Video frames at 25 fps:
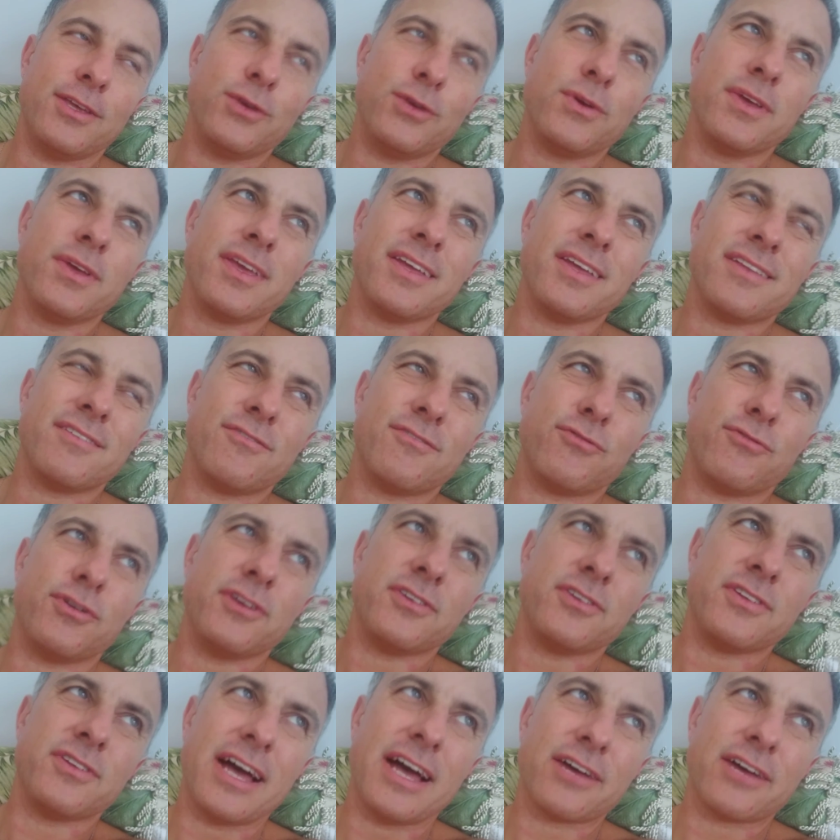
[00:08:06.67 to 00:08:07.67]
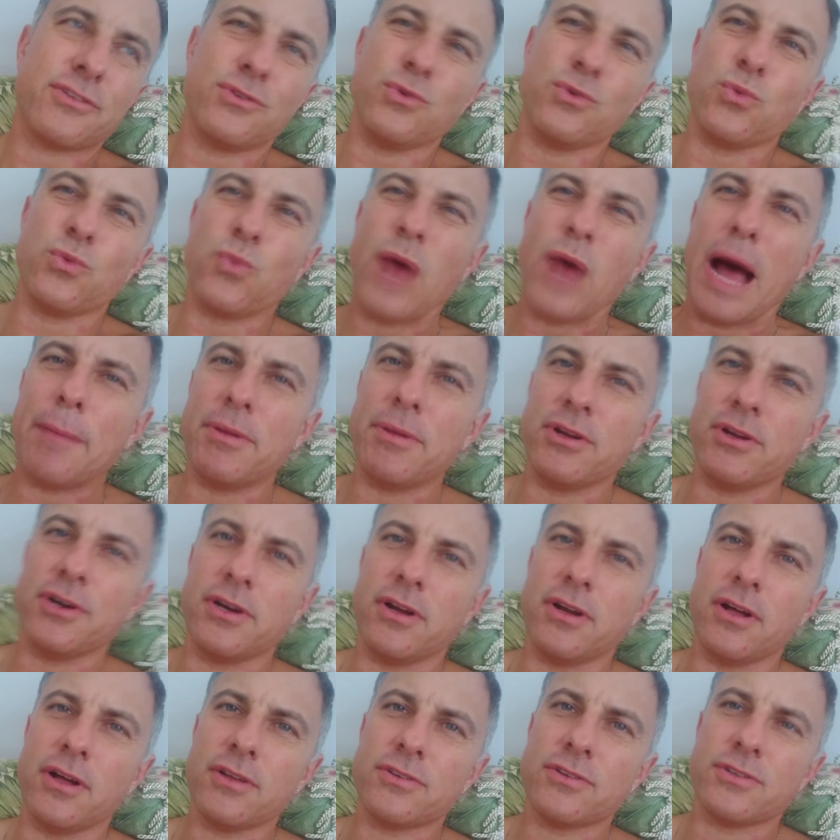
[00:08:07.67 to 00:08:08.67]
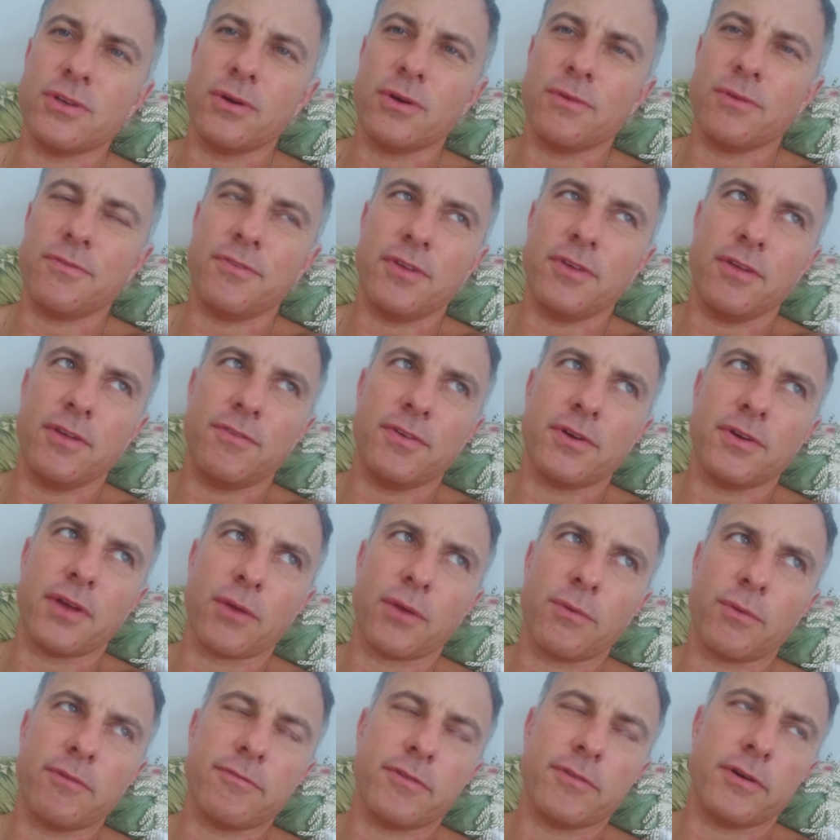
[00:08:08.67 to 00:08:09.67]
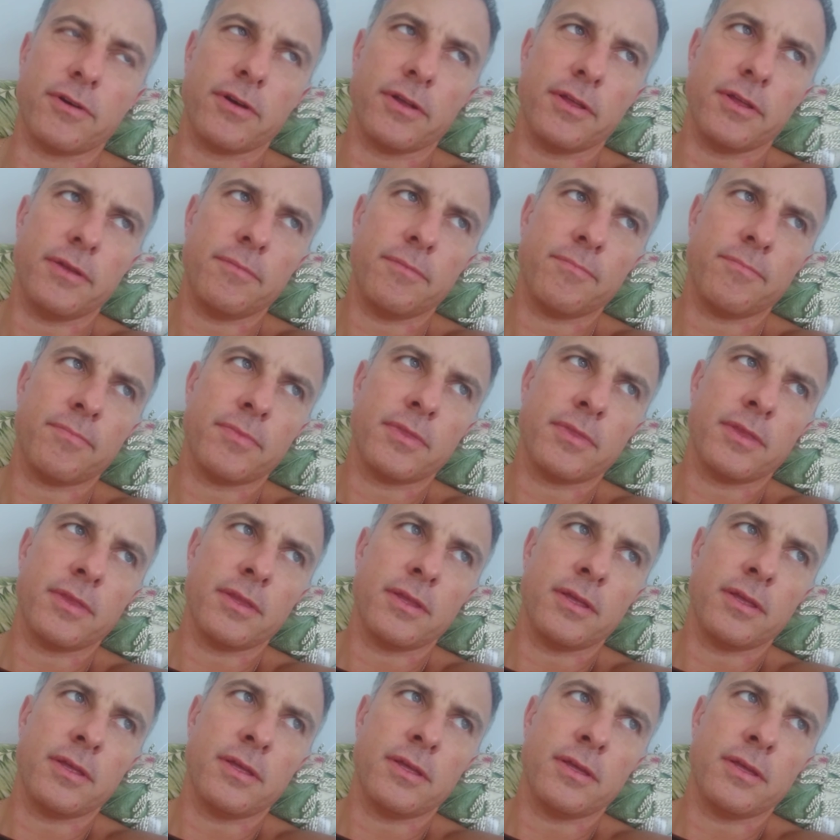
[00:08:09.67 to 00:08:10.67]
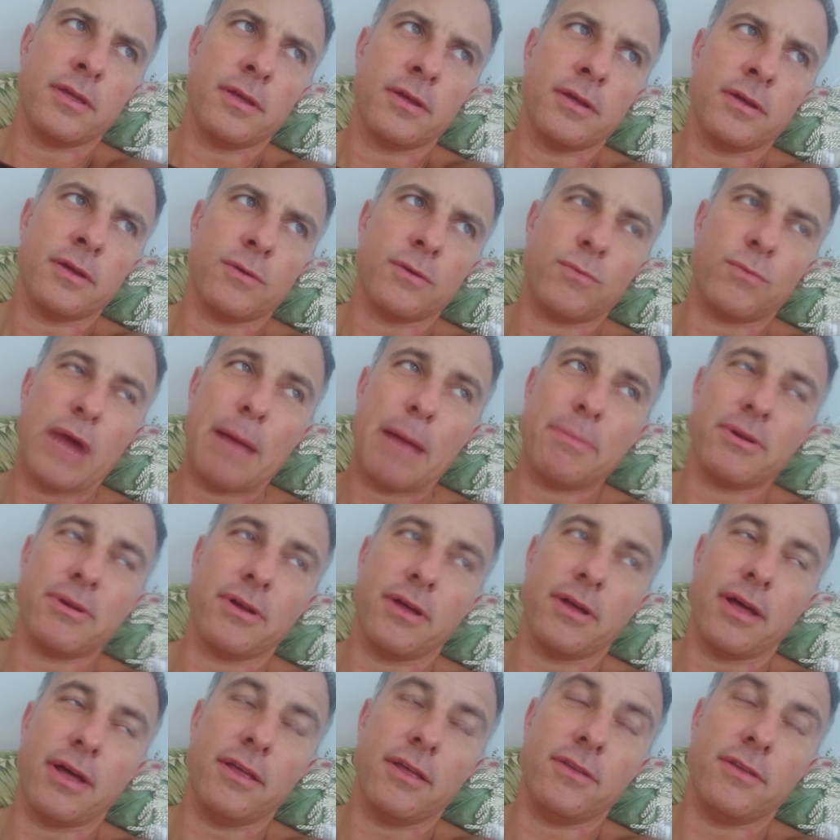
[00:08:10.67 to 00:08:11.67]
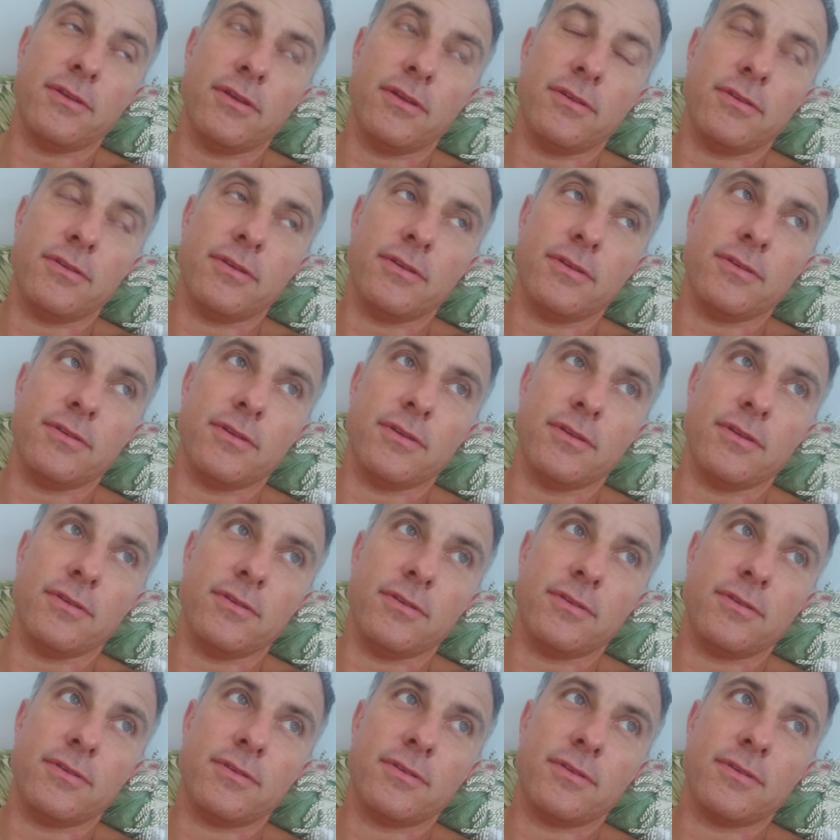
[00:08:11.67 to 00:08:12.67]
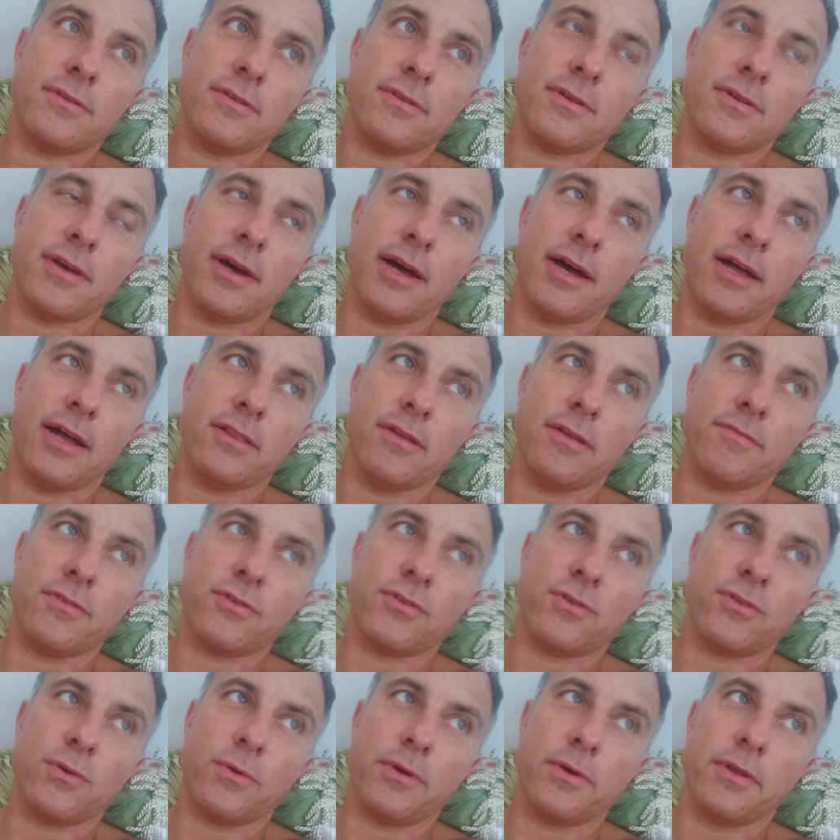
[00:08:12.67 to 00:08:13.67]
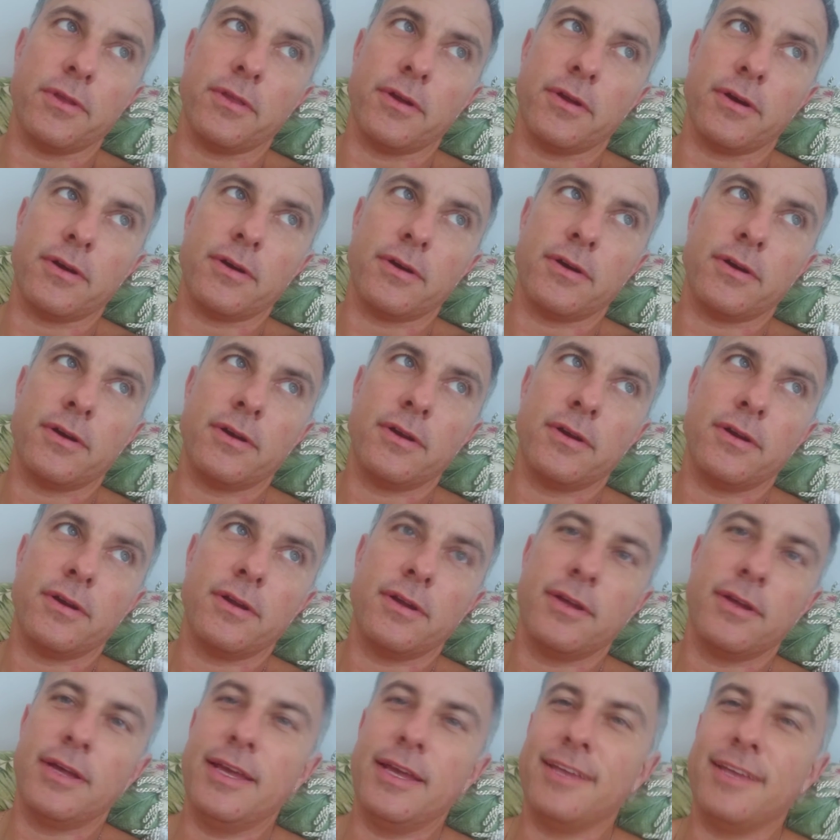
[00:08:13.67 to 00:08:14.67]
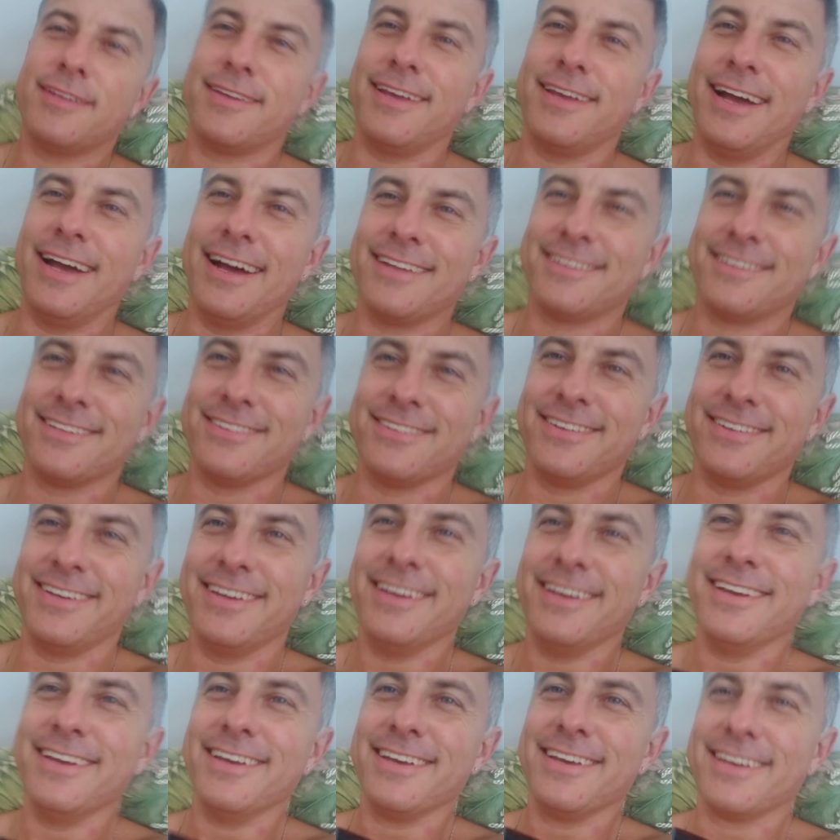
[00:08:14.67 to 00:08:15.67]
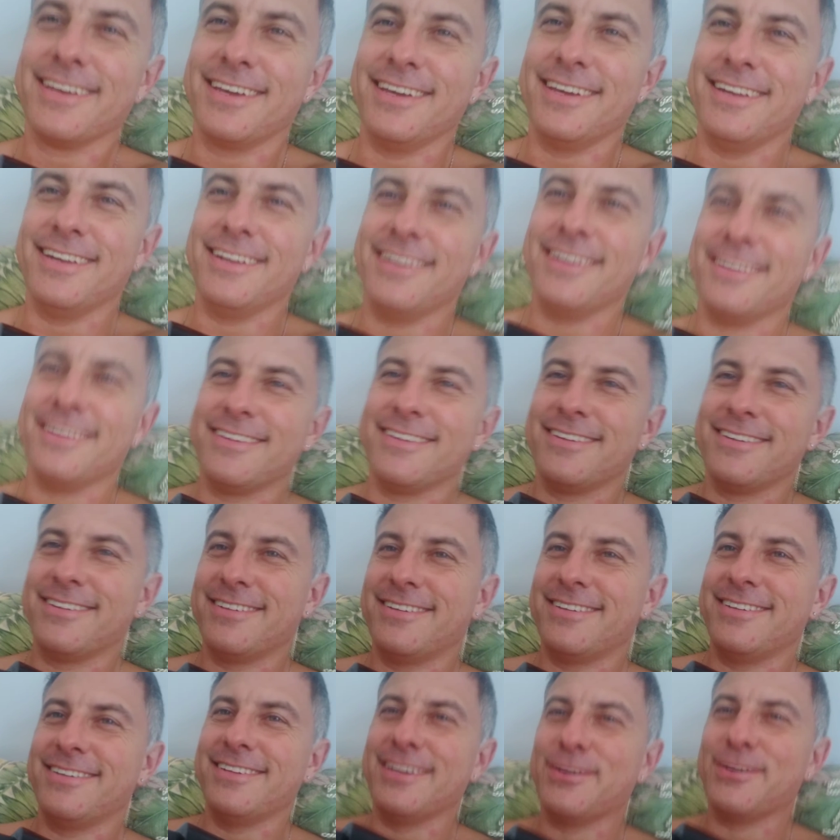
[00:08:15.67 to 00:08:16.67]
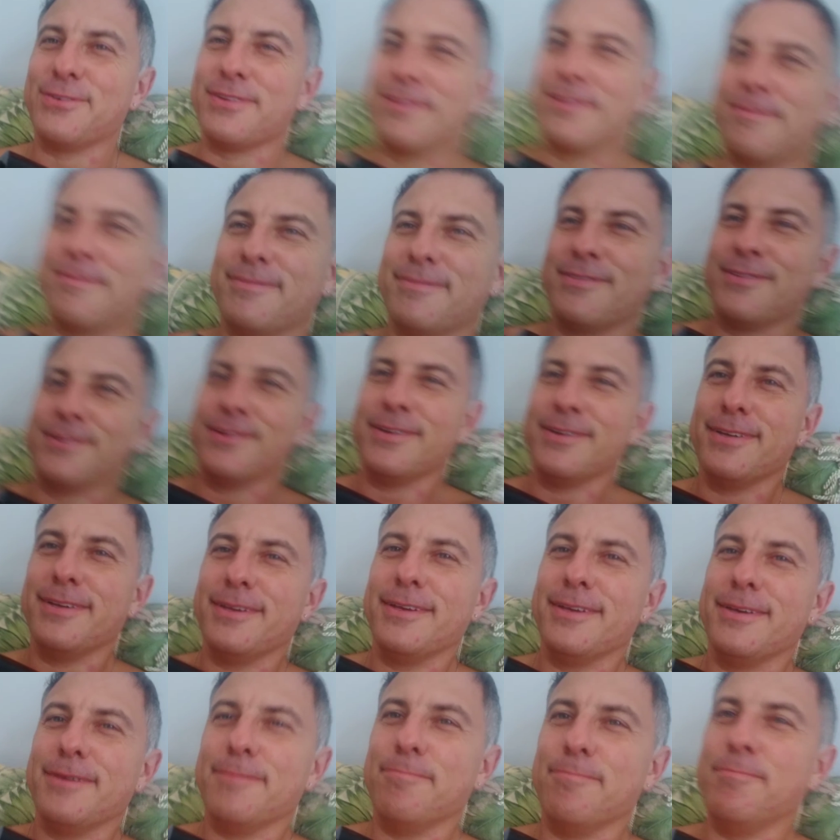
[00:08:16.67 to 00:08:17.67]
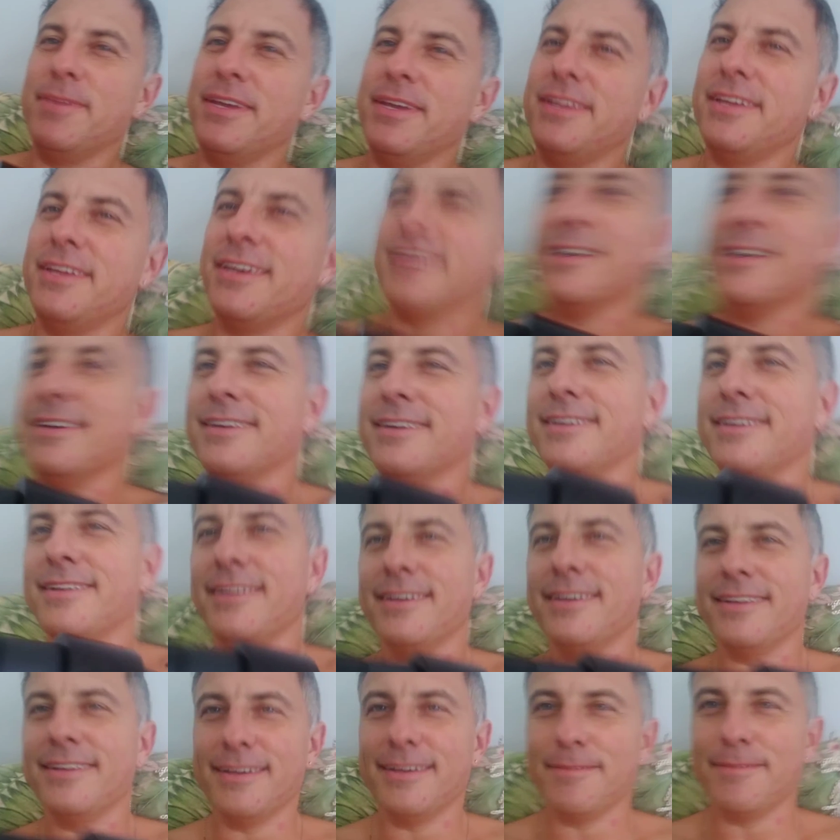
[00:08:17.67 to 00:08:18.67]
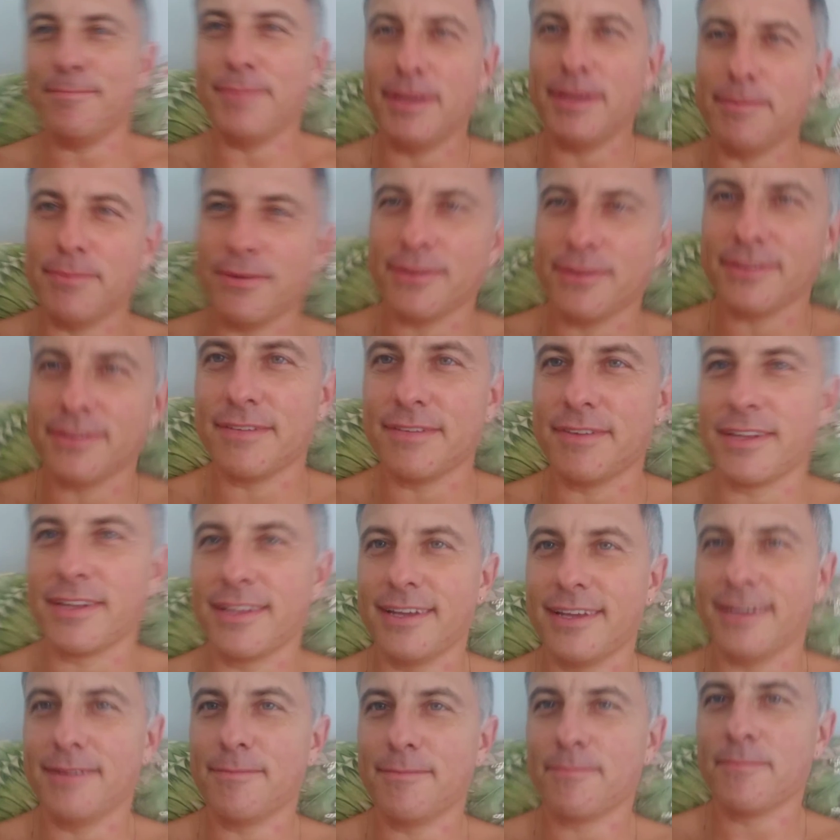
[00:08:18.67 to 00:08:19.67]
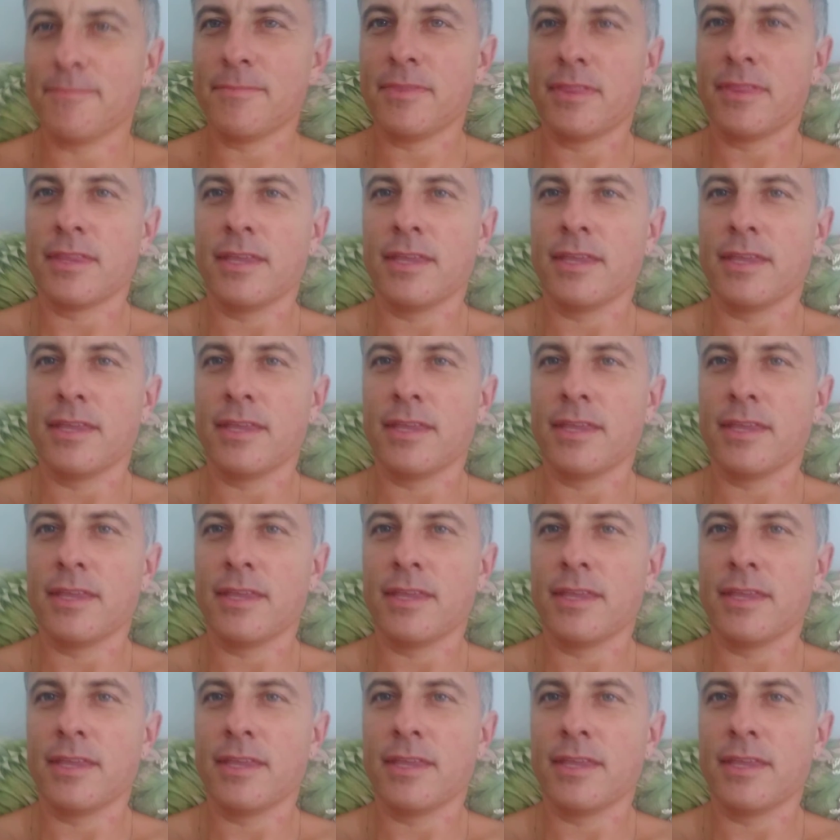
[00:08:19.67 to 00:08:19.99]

You can get free stocks through Robinhood also if you're like referred in. Robinhood is I love the story there. He's constantly getting into shit with media and people and stuff like that.